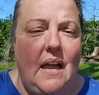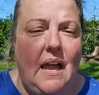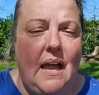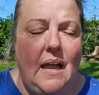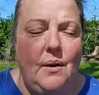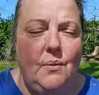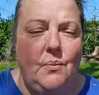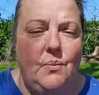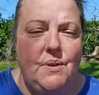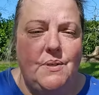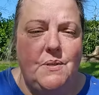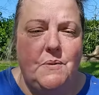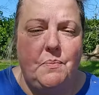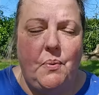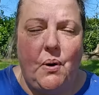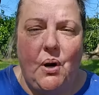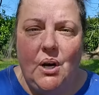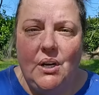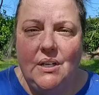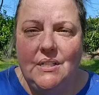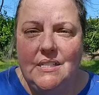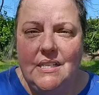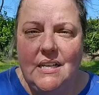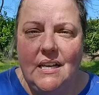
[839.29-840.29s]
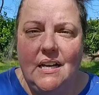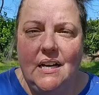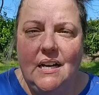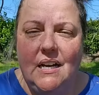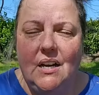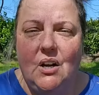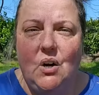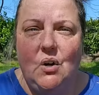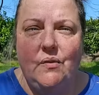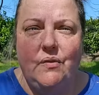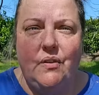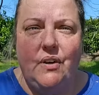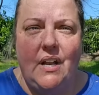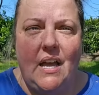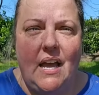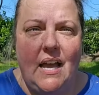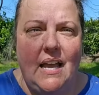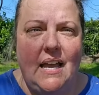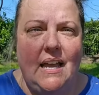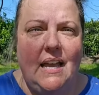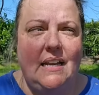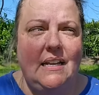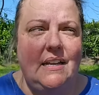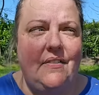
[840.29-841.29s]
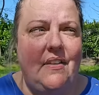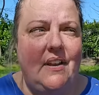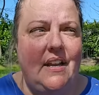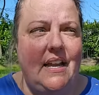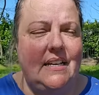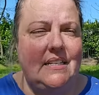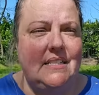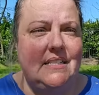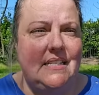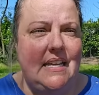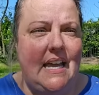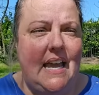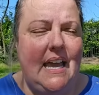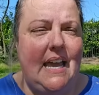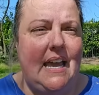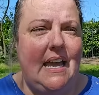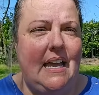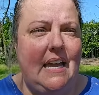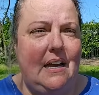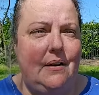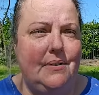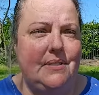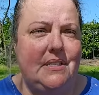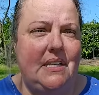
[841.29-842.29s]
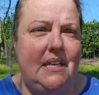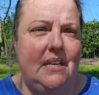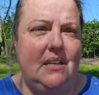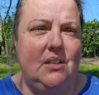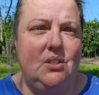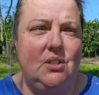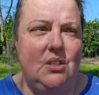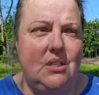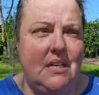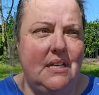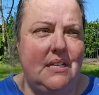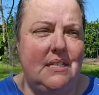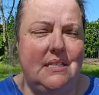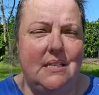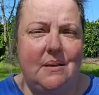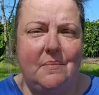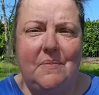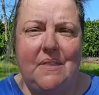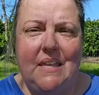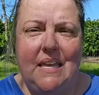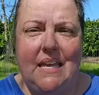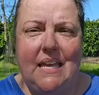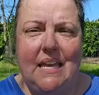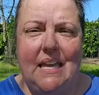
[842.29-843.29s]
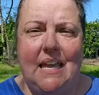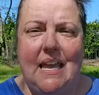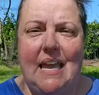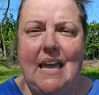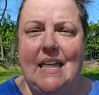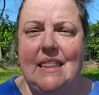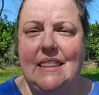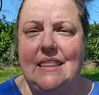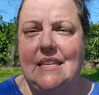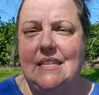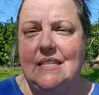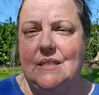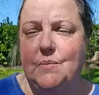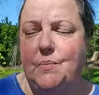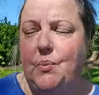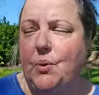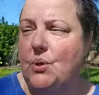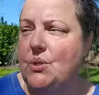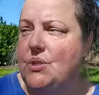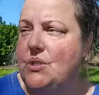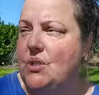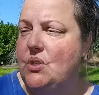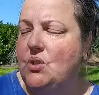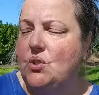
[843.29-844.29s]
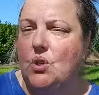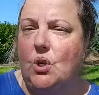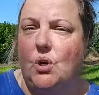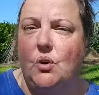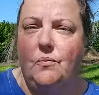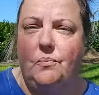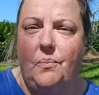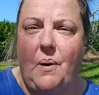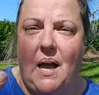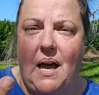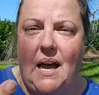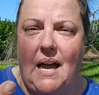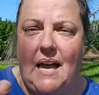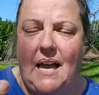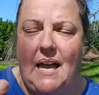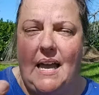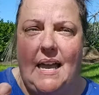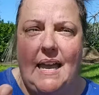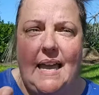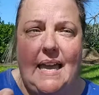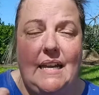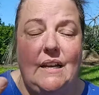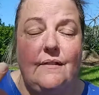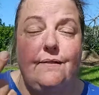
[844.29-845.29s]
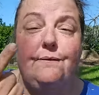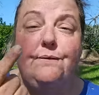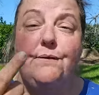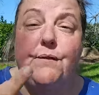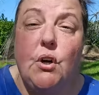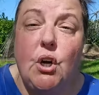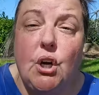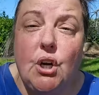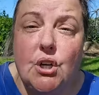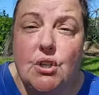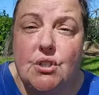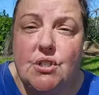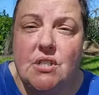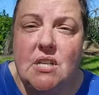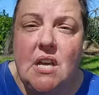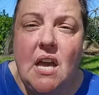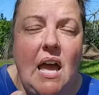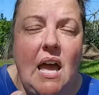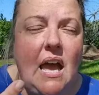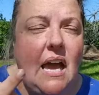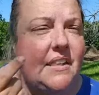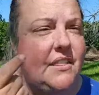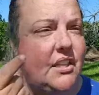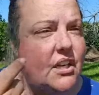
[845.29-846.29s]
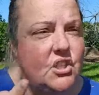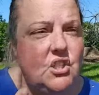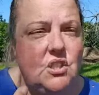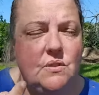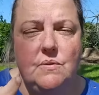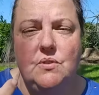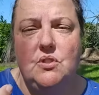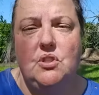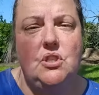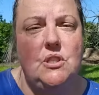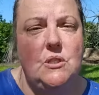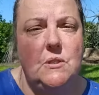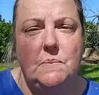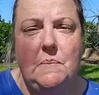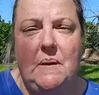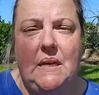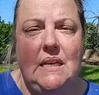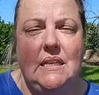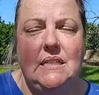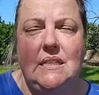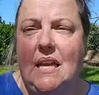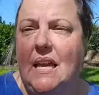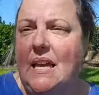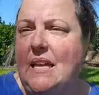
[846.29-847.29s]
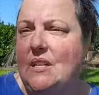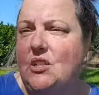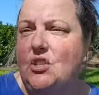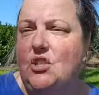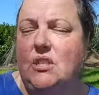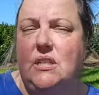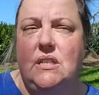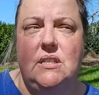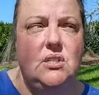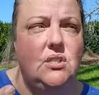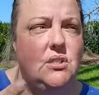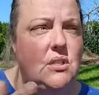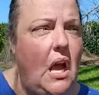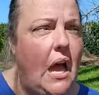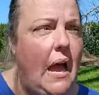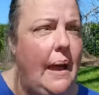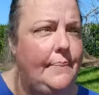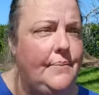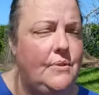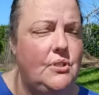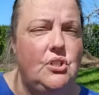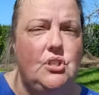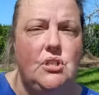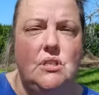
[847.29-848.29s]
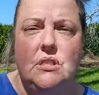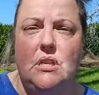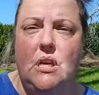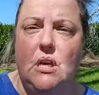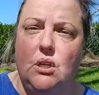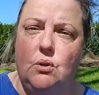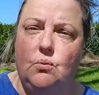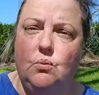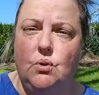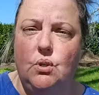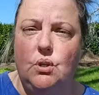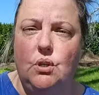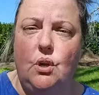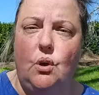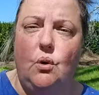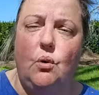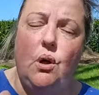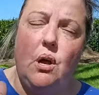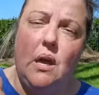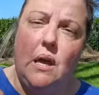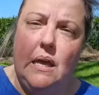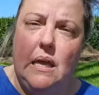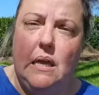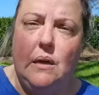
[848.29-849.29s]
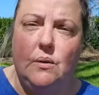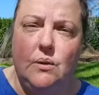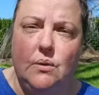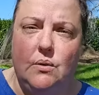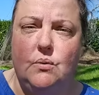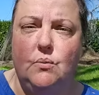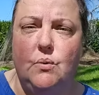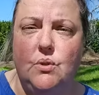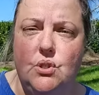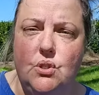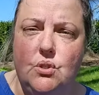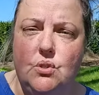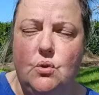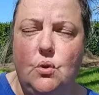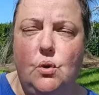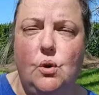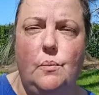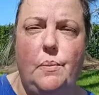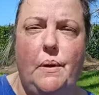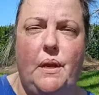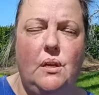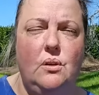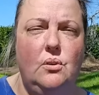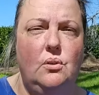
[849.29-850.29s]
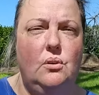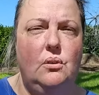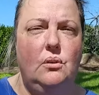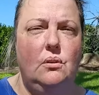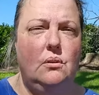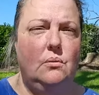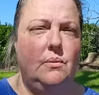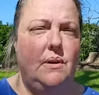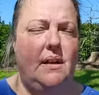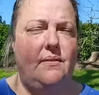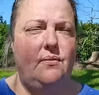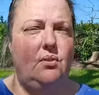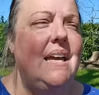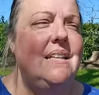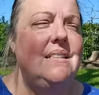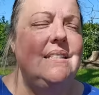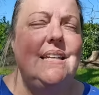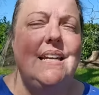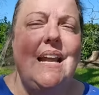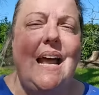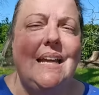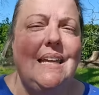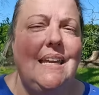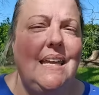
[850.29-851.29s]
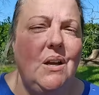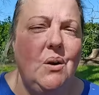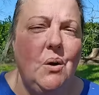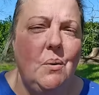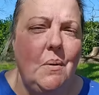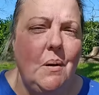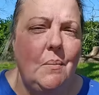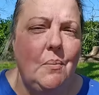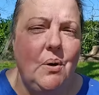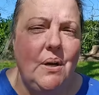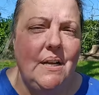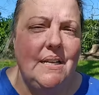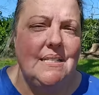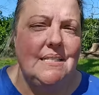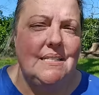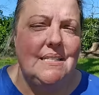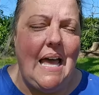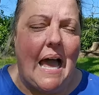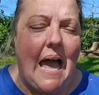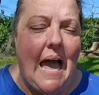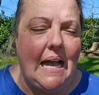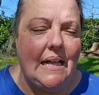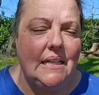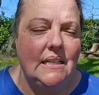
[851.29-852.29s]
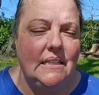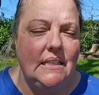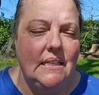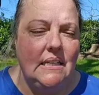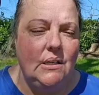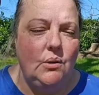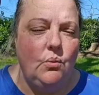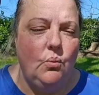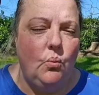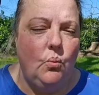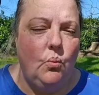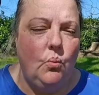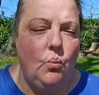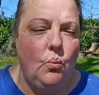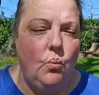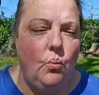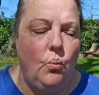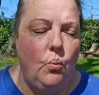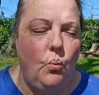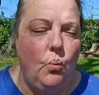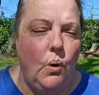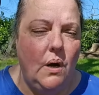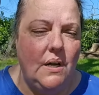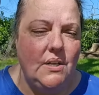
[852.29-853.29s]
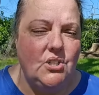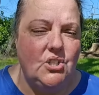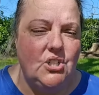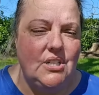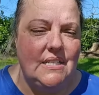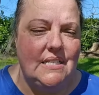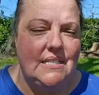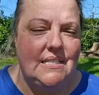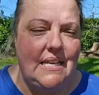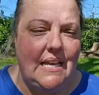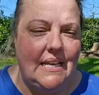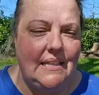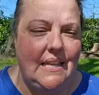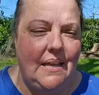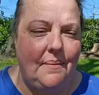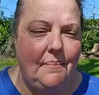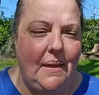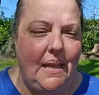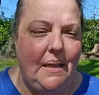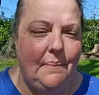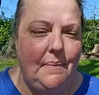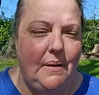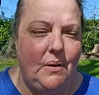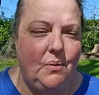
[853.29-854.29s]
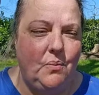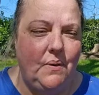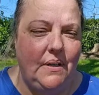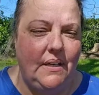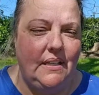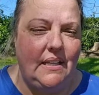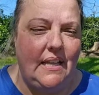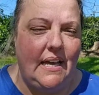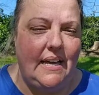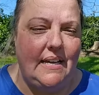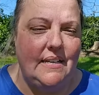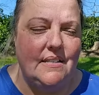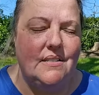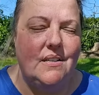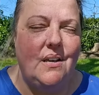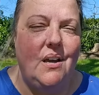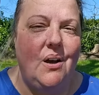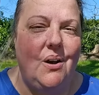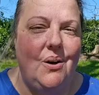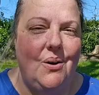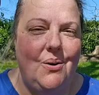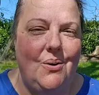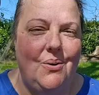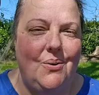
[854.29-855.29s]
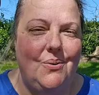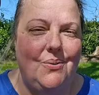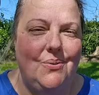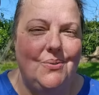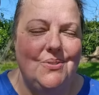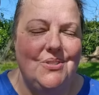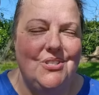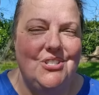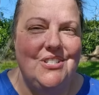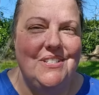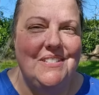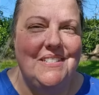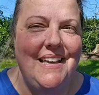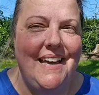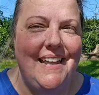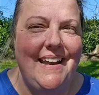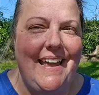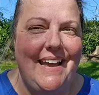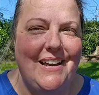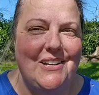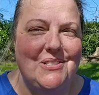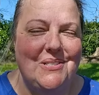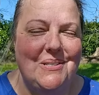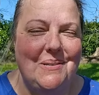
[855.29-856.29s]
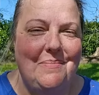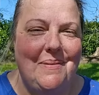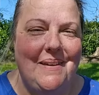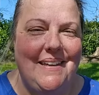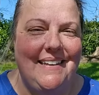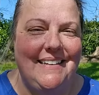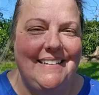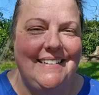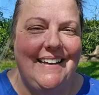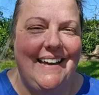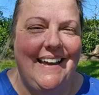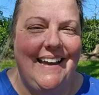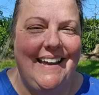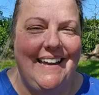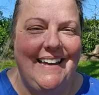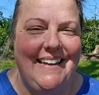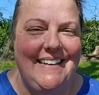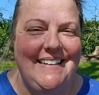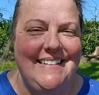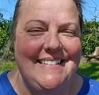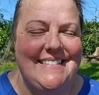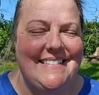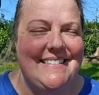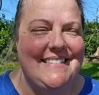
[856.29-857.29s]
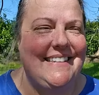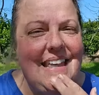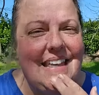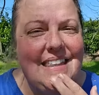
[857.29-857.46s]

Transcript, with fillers: I was parked there overnight and the next day I was like cooking something and this person drove by and at first I thought she was just being nice. She like stopped and she's like, you know, hey, what's your solar panel or whatever. And then I can't remember exactly what she said that made me realize, oh, she's not actually being nice.